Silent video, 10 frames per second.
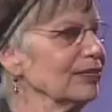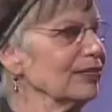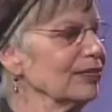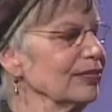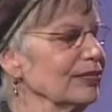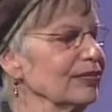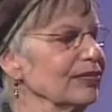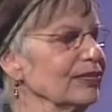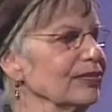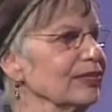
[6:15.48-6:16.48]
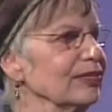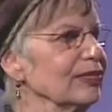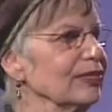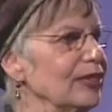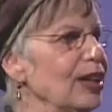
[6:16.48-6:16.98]
this?
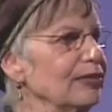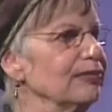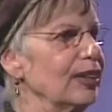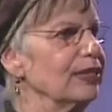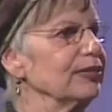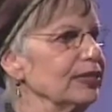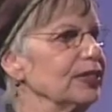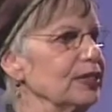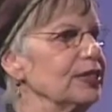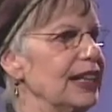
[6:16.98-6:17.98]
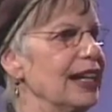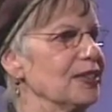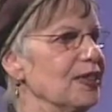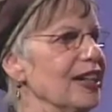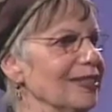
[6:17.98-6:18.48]
No, no, it was
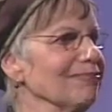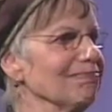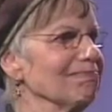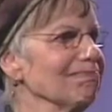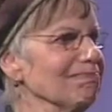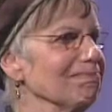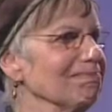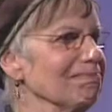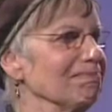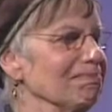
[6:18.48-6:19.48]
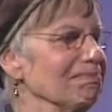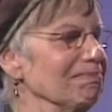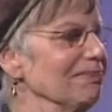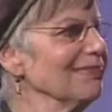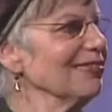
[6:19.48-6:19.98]
satisfying.
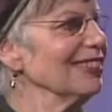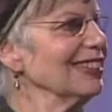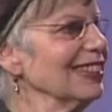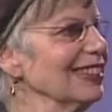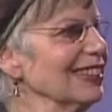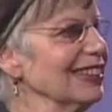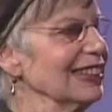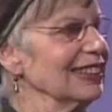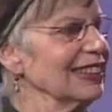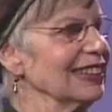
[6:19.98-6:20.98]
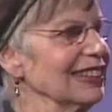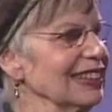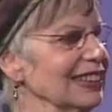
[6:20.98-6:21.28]
Okay, so I want